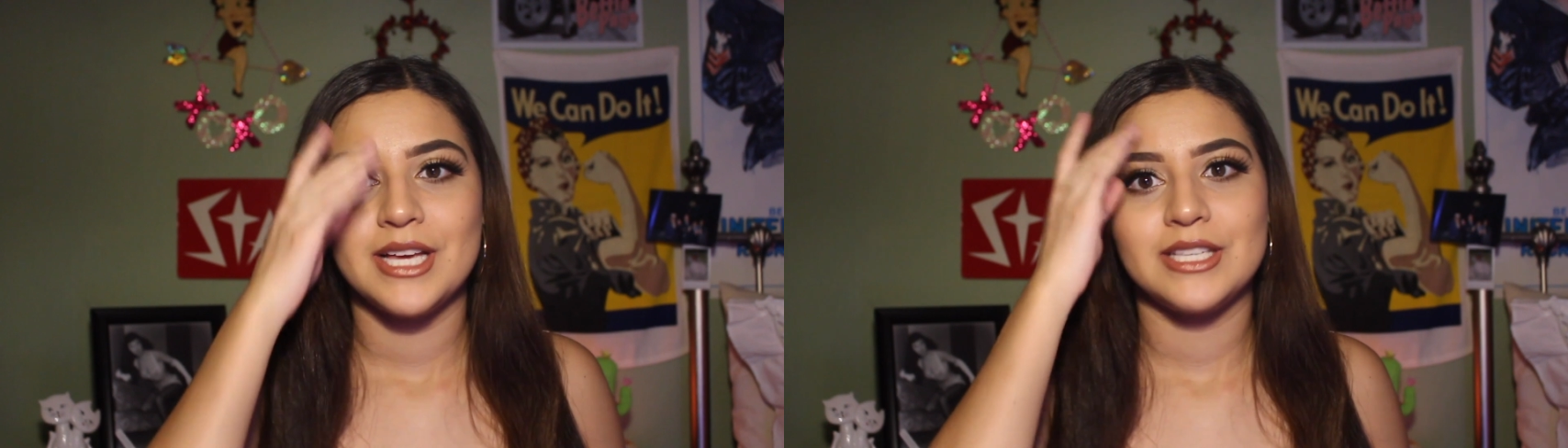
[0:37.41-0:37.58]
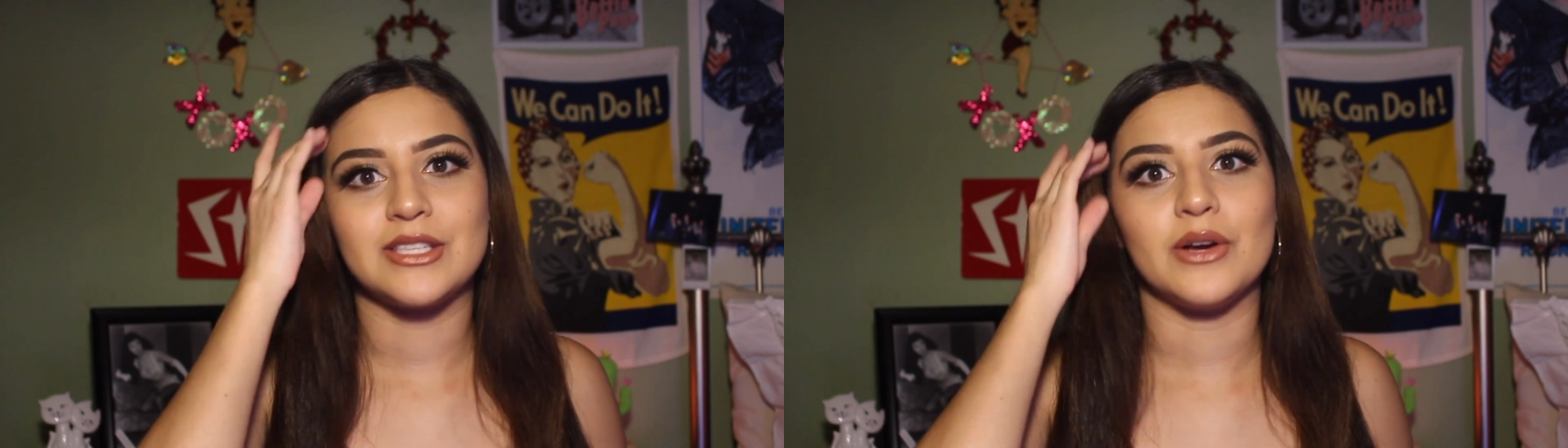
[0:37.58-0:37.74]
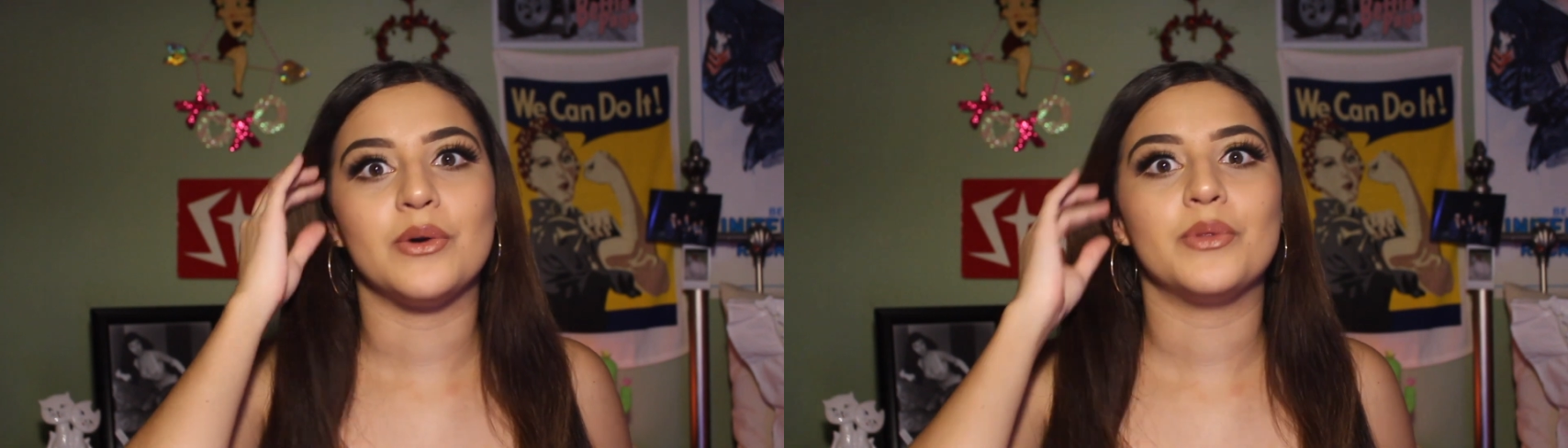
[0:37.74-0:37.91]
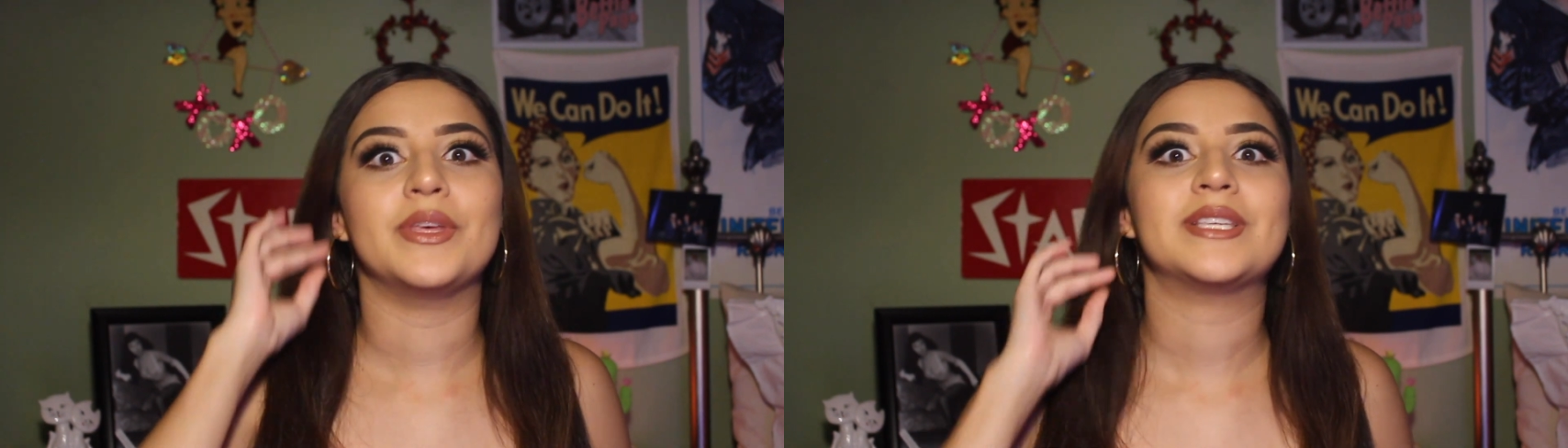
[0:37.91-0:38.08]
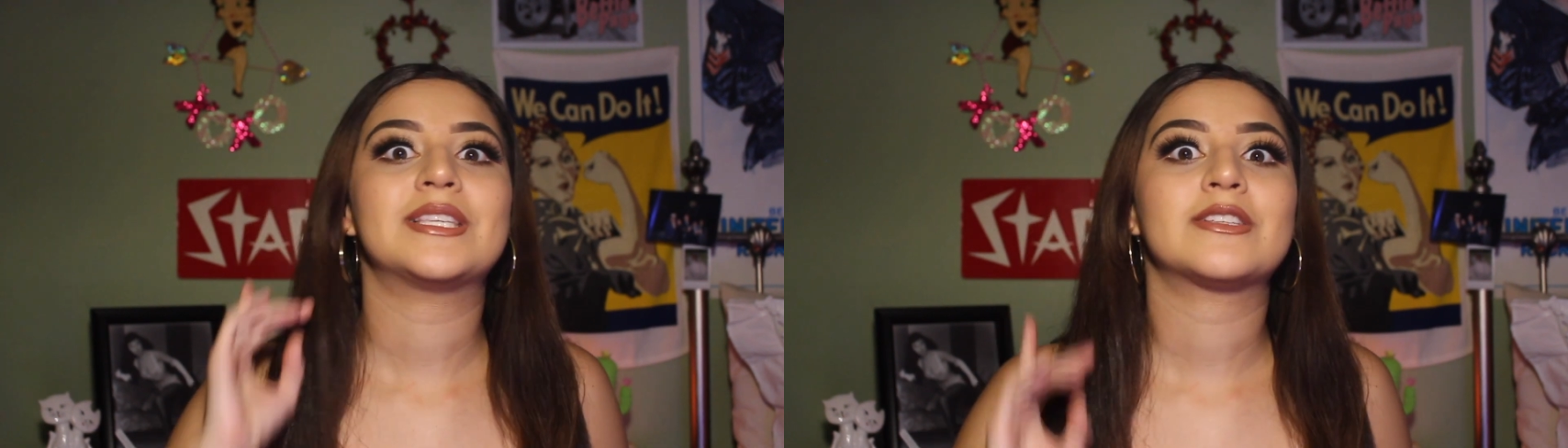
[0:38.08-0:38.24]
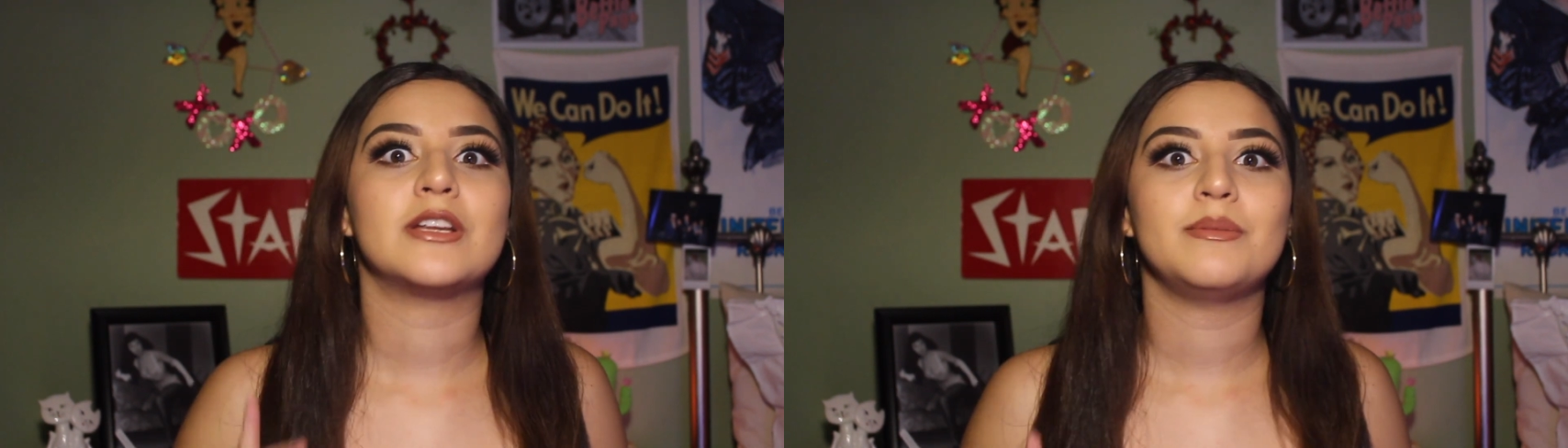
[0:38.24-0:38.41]
So
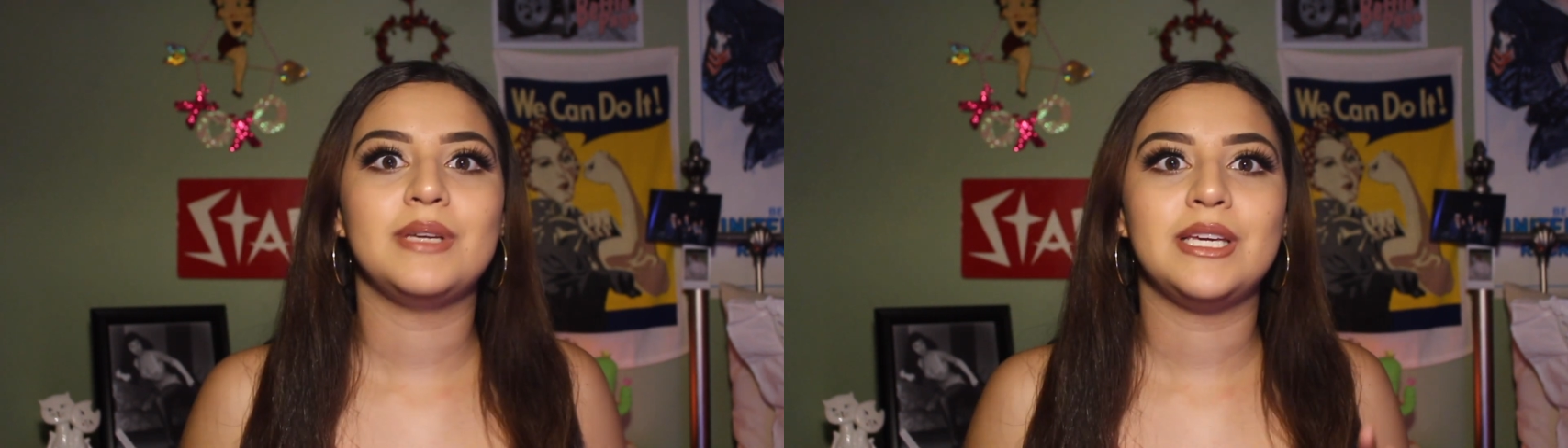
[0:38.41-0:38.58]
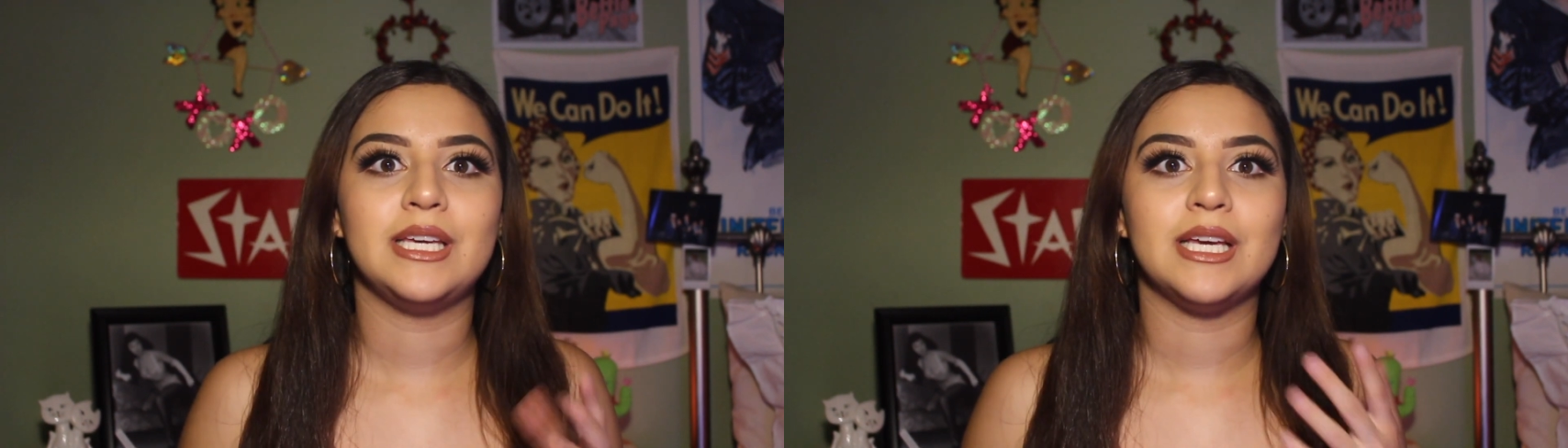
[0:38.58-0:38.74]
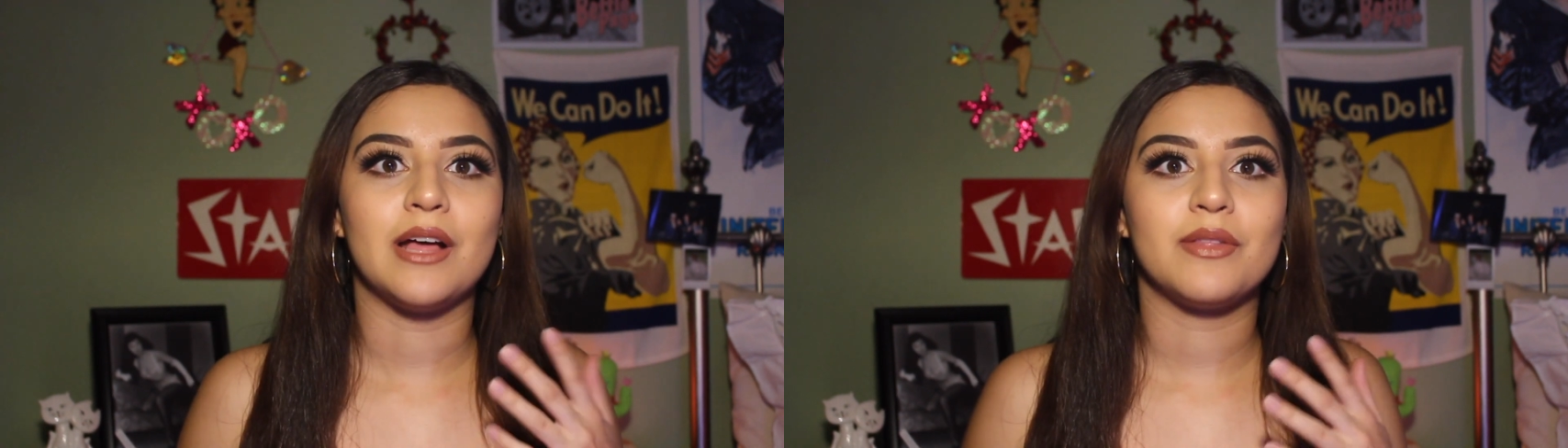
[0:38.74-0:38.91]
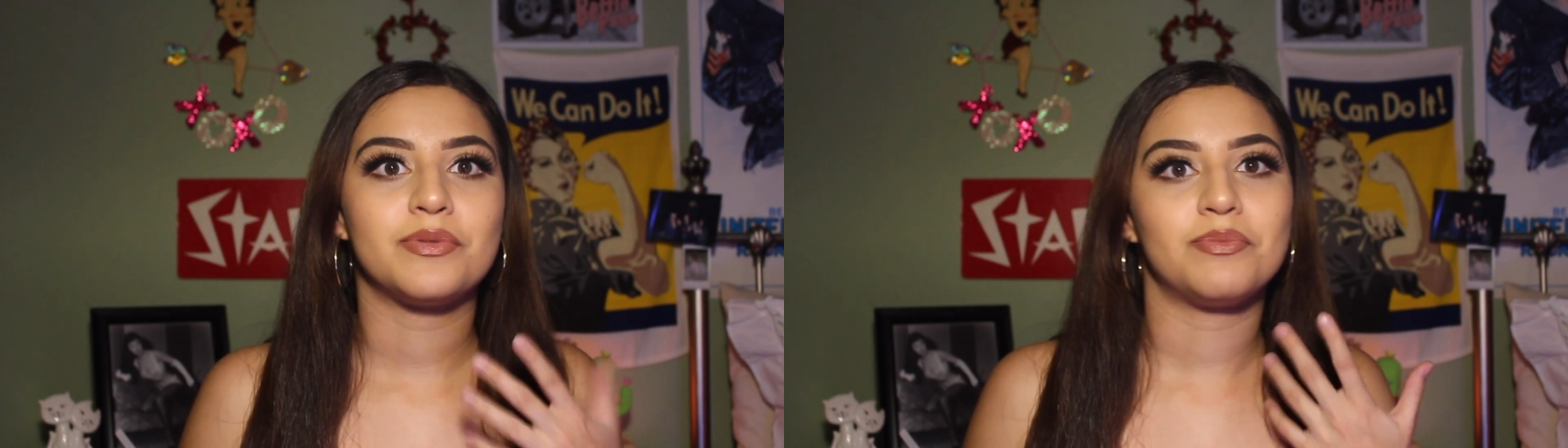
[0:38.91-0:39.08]
this is going to be